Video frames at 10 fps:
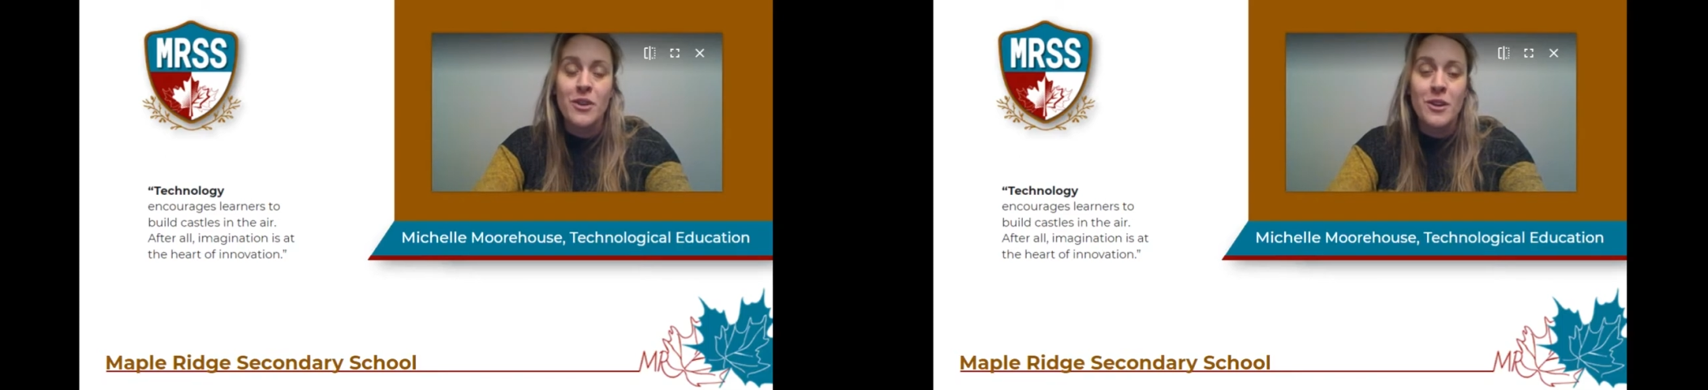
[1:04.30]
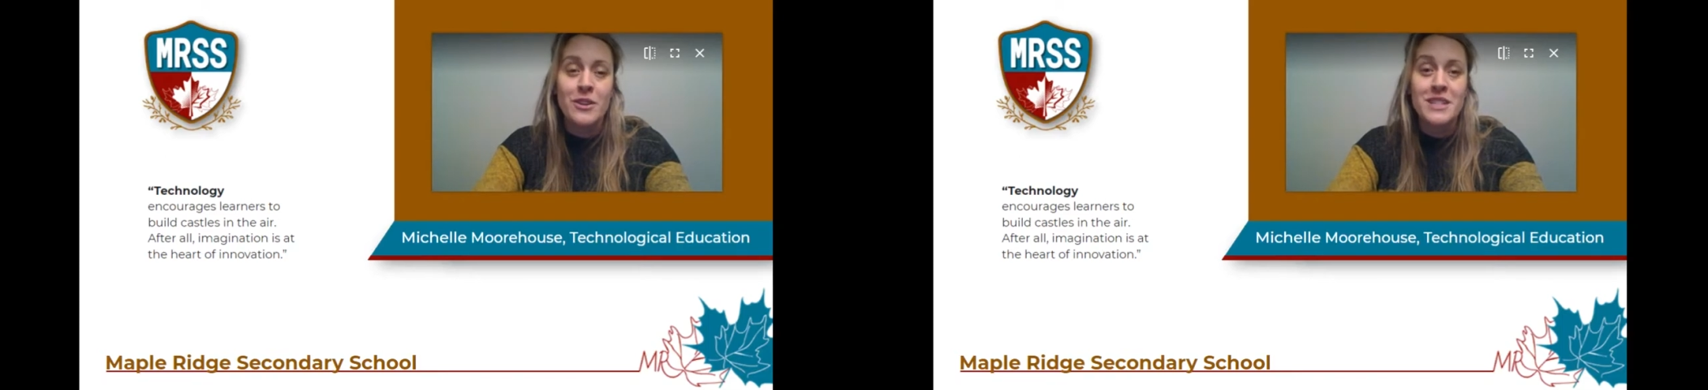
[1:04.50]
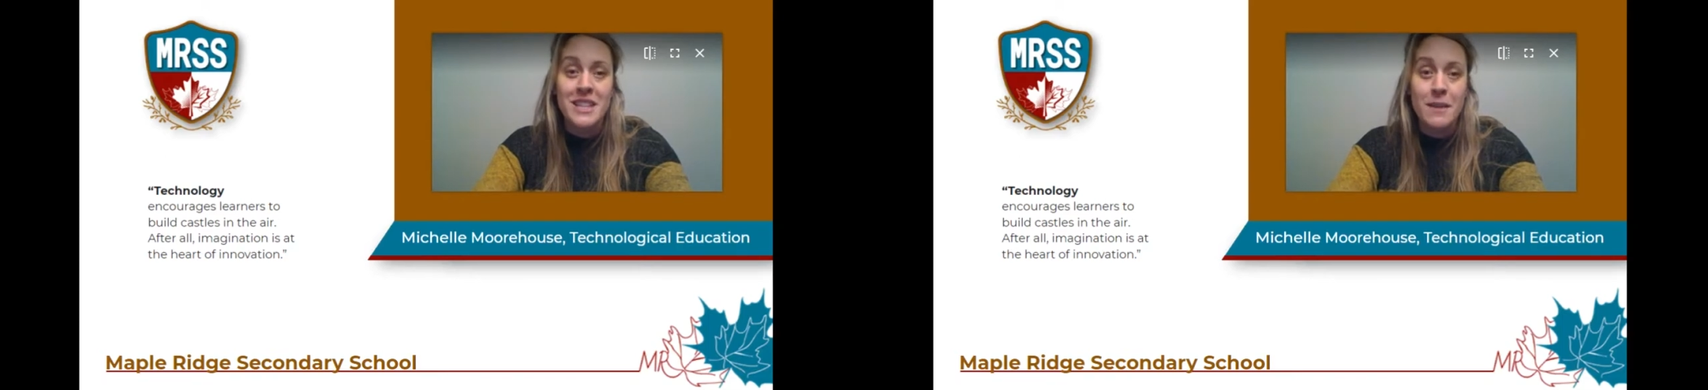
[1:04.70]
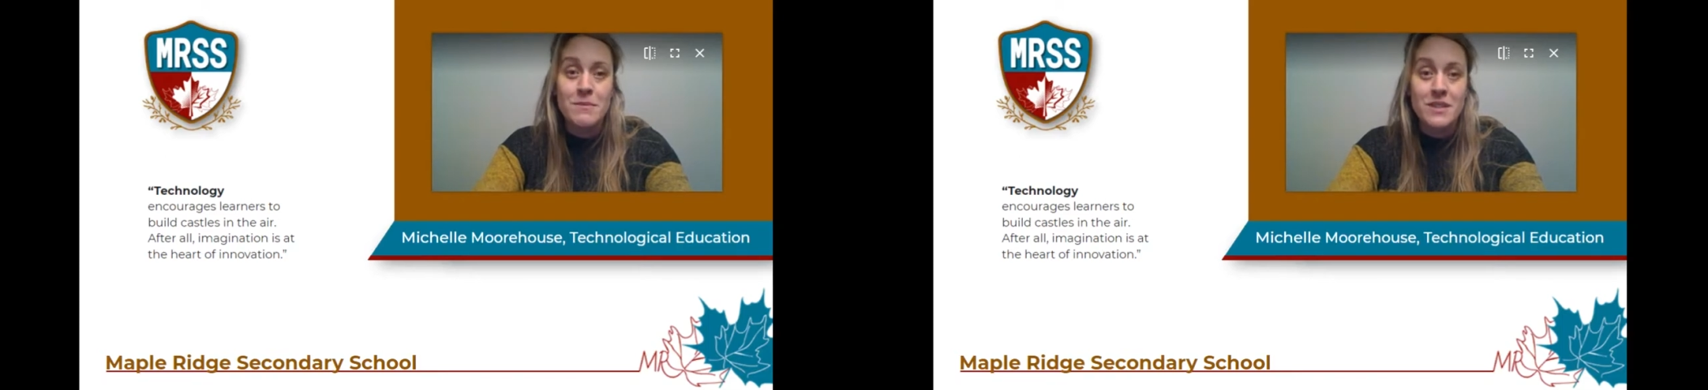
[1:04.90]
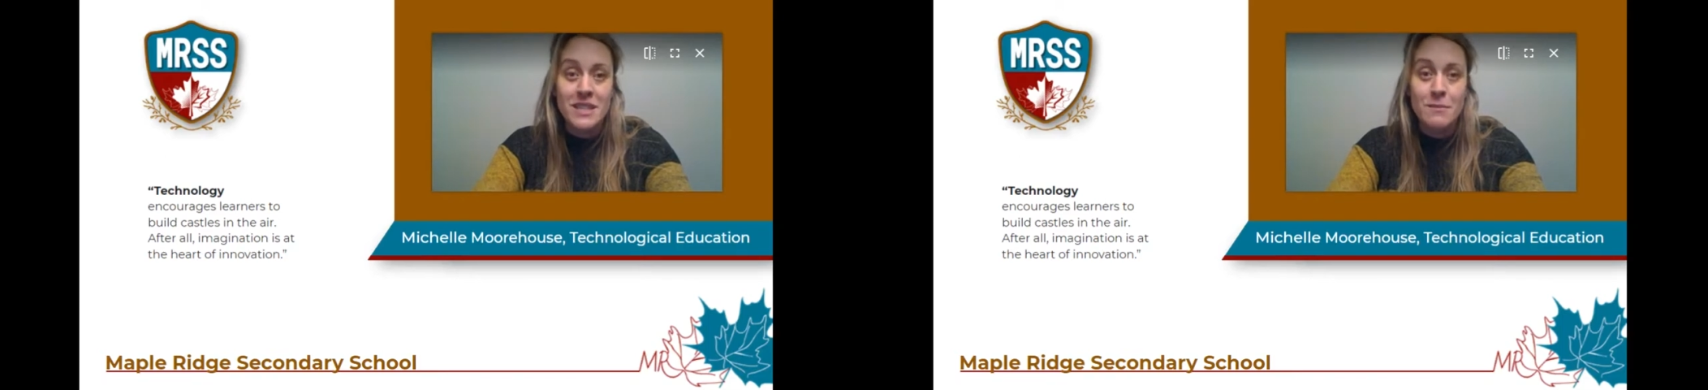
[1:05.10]
on our C
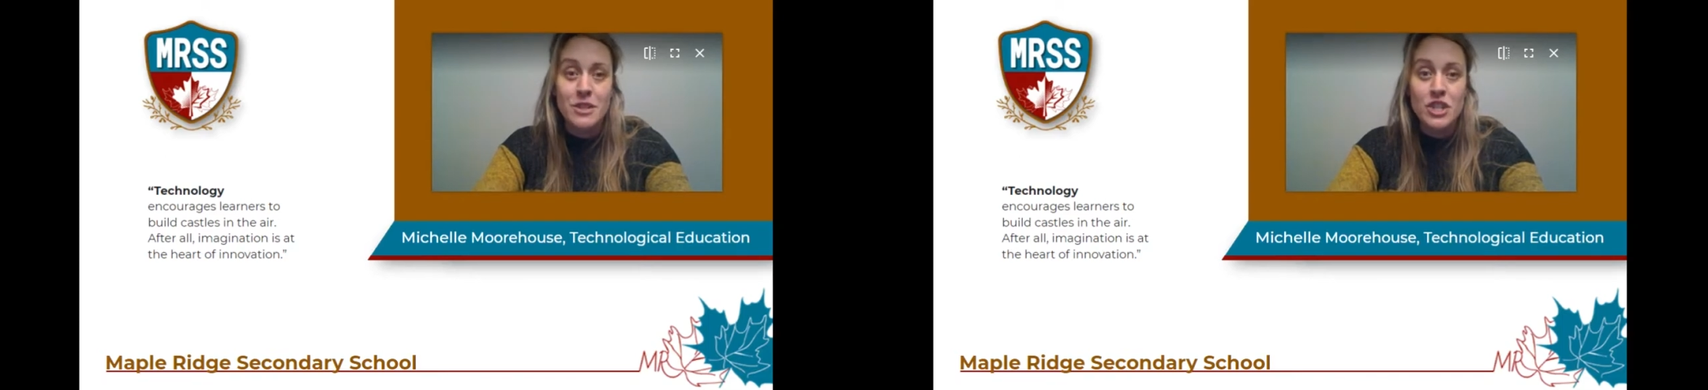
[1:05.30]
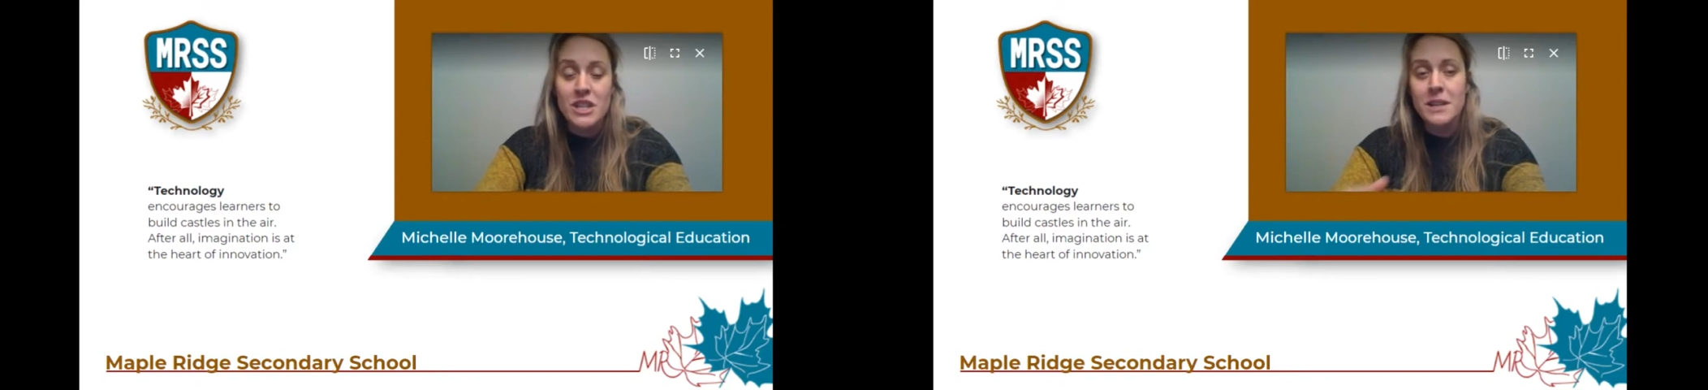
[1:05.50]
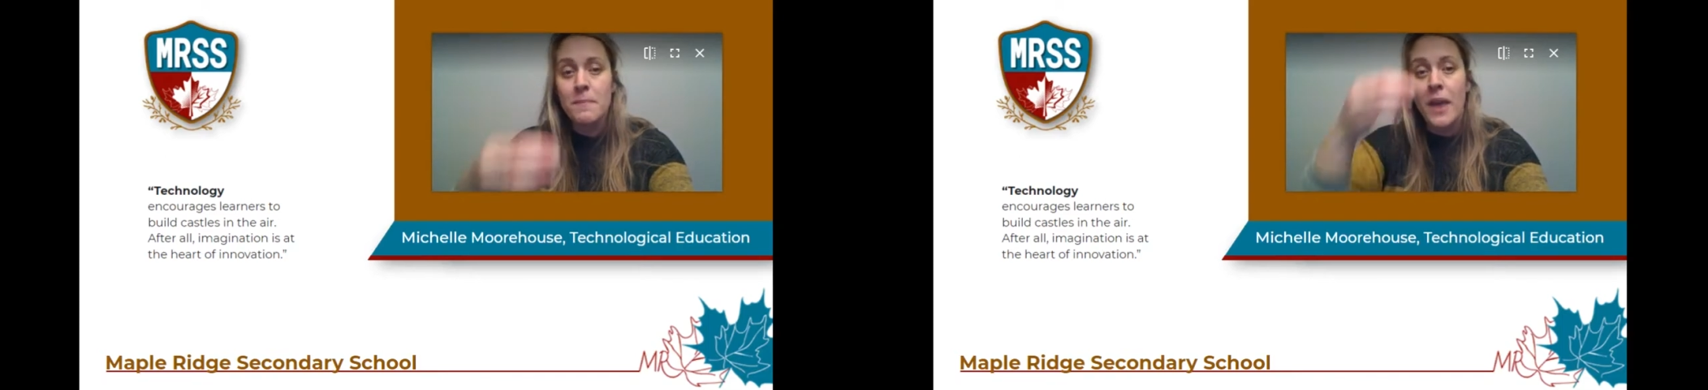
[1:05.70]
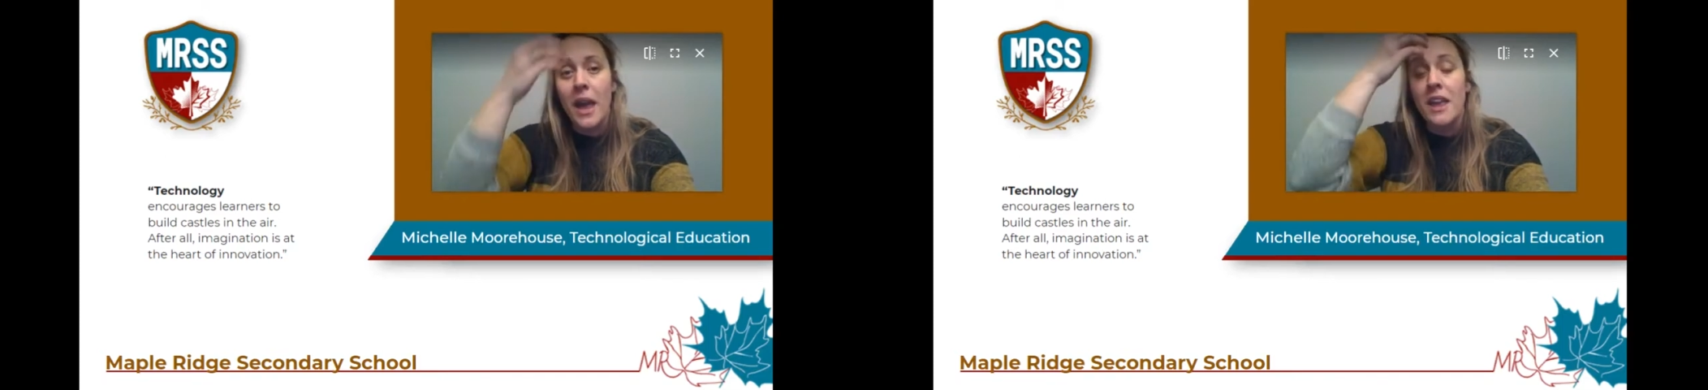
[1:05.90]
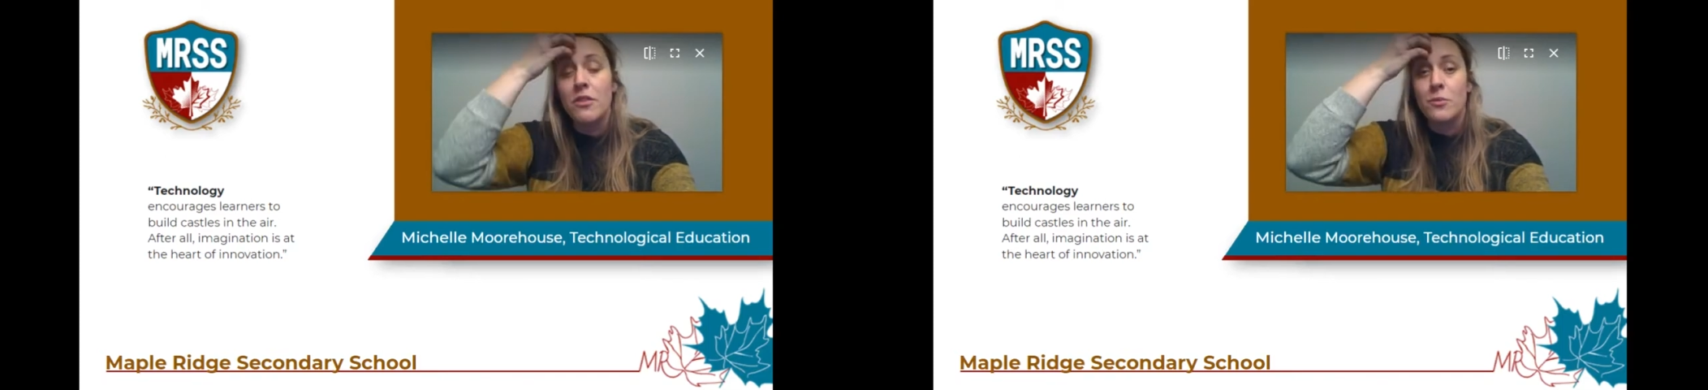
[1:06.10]
N C machine
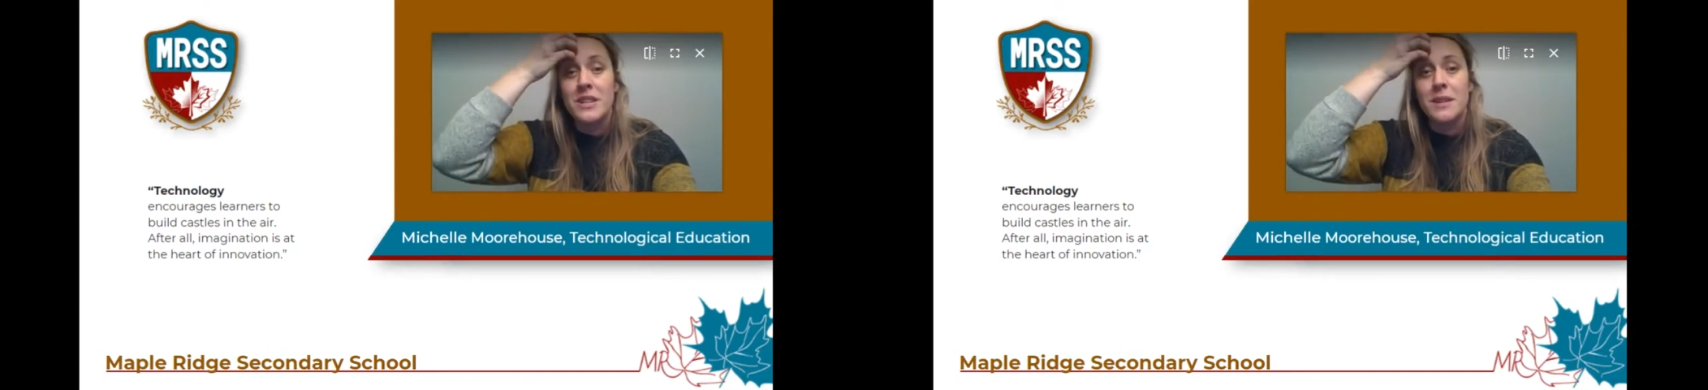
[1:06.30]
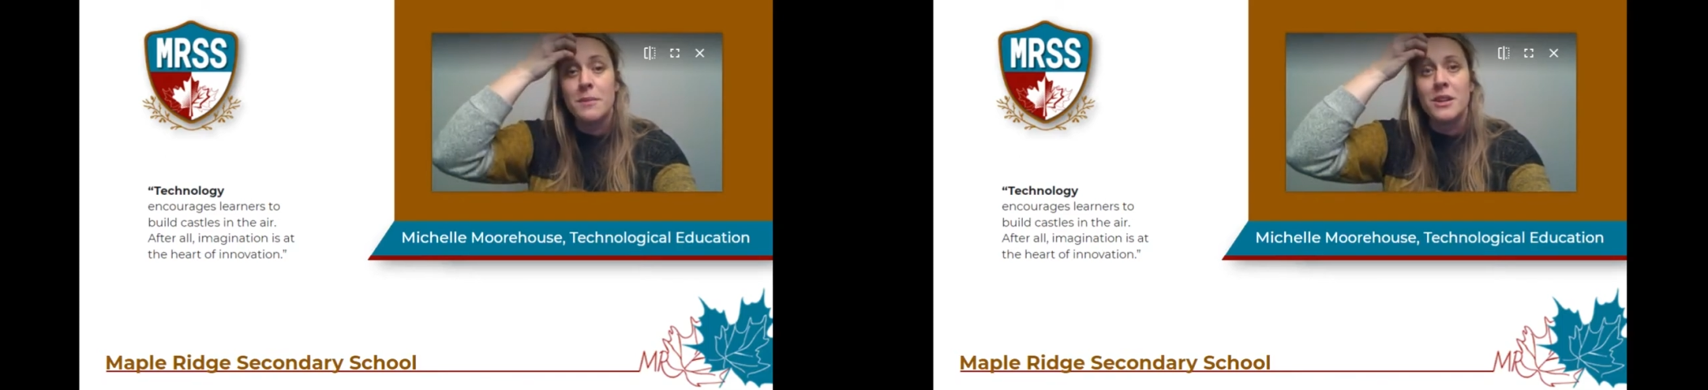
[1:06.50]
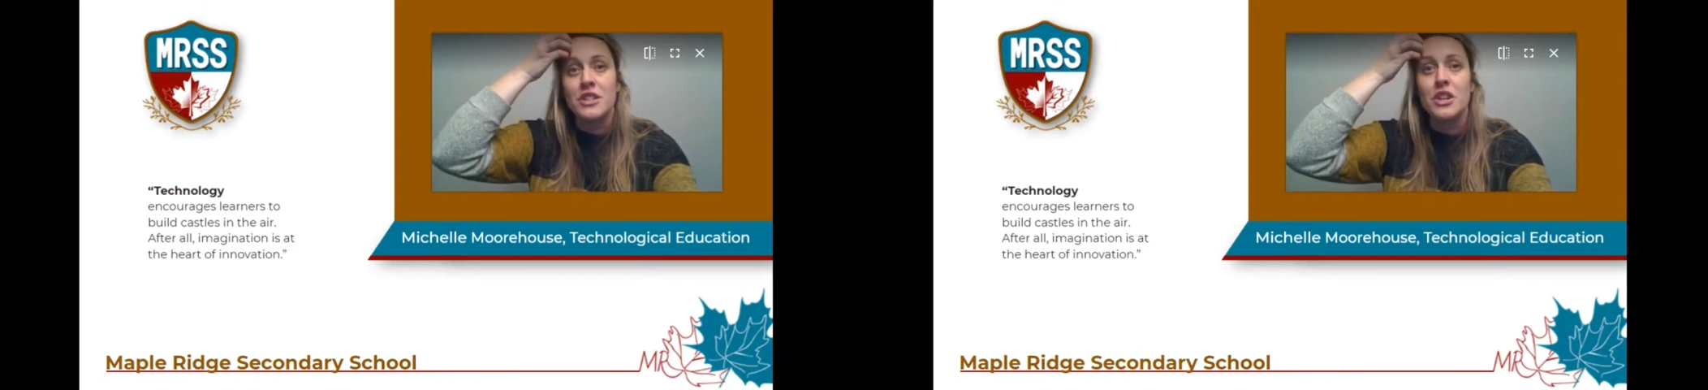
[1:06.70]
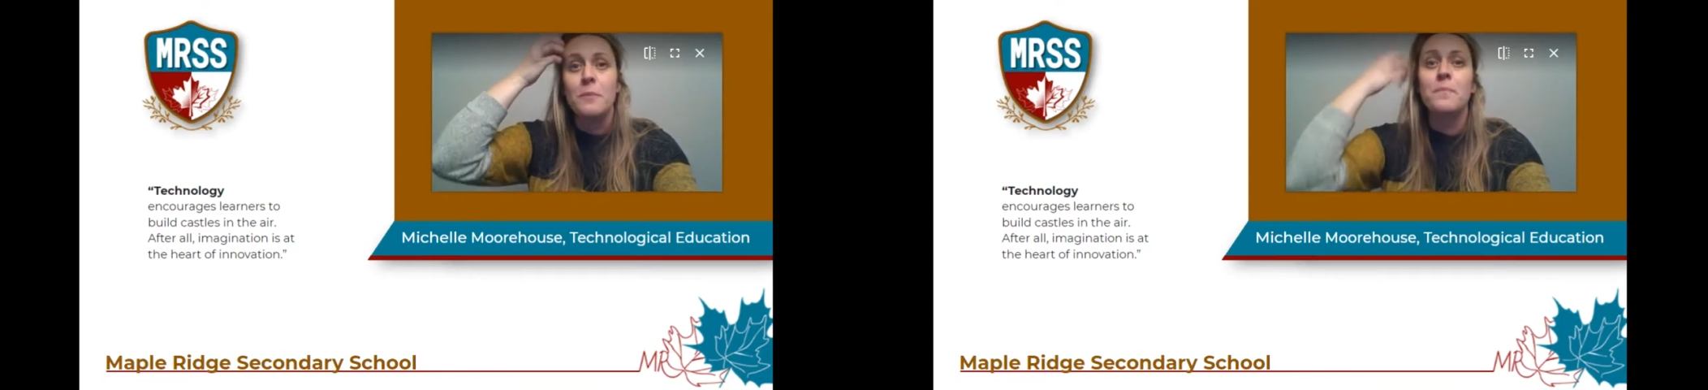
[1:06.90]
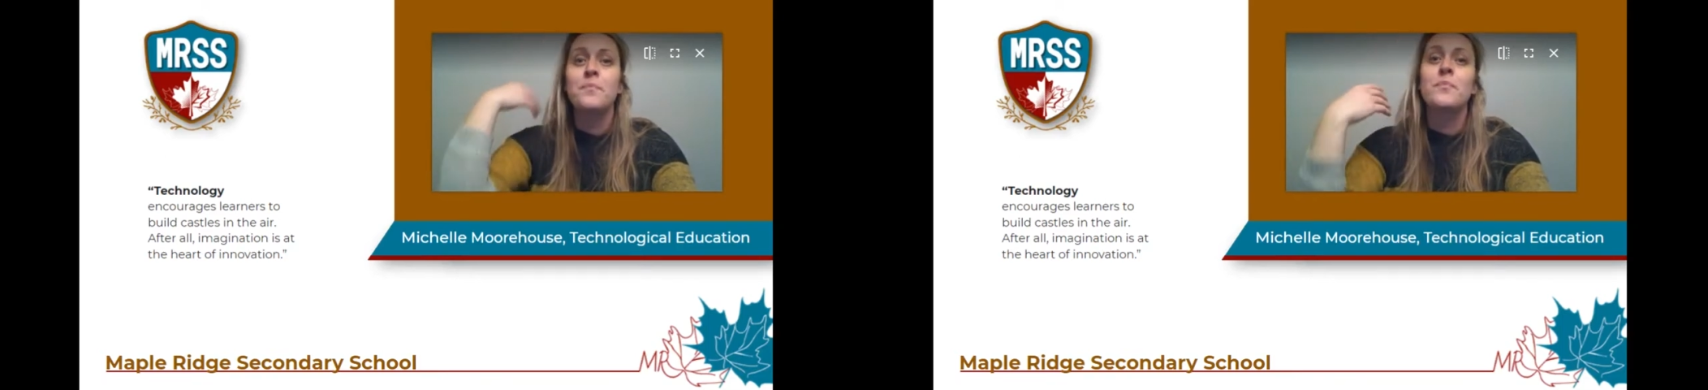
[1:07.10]
and three D printer.